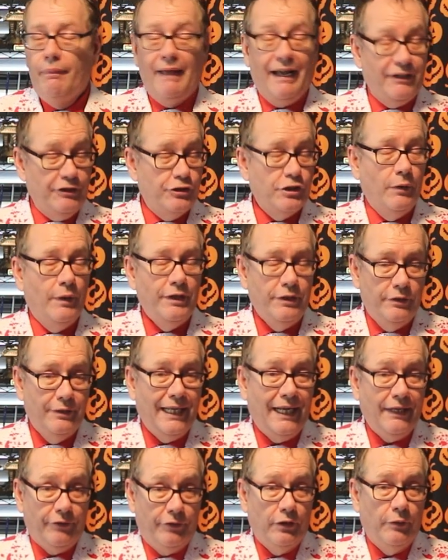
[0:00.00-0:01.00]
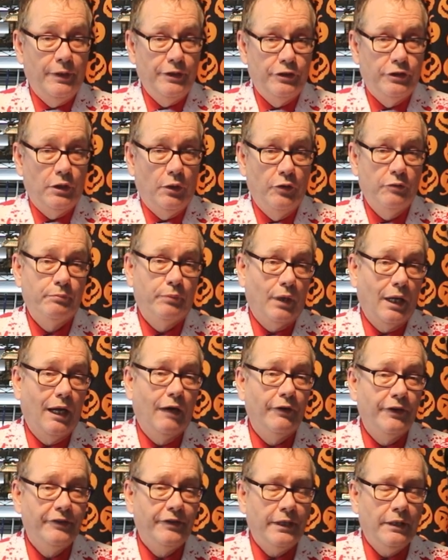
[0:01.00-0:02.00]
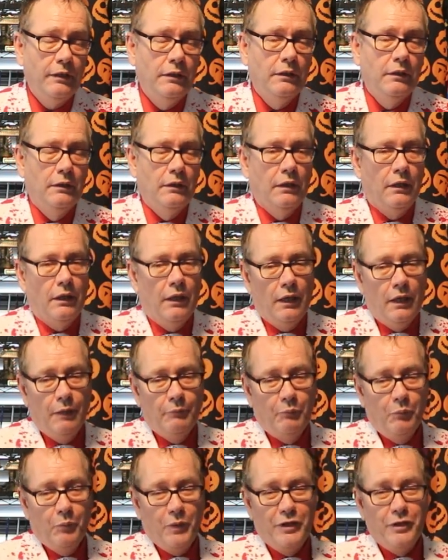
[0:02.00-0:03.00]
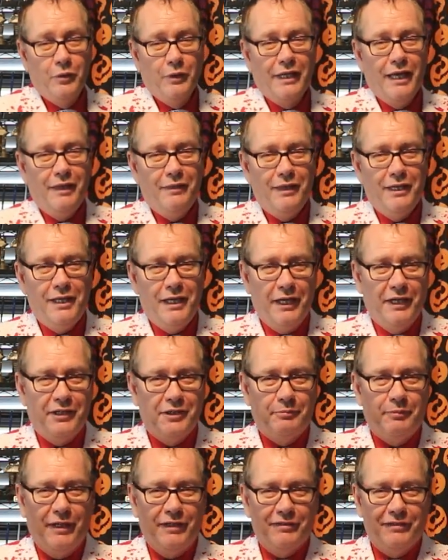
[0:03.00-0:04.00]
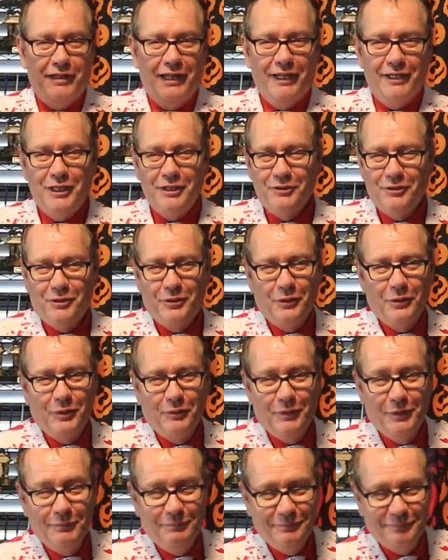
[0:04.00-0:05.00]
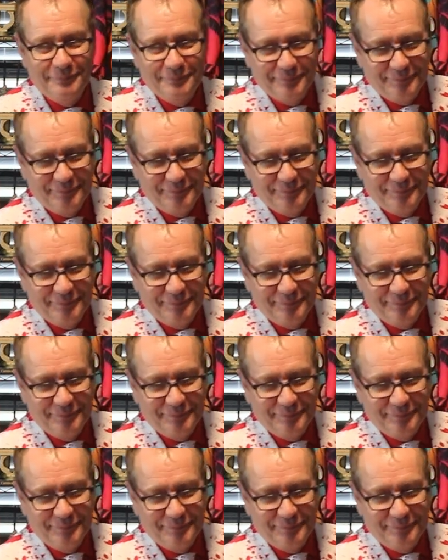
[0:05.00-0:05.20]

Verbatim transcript: That show it, that's so it shows priority um, when you'll get the express luggage to your room.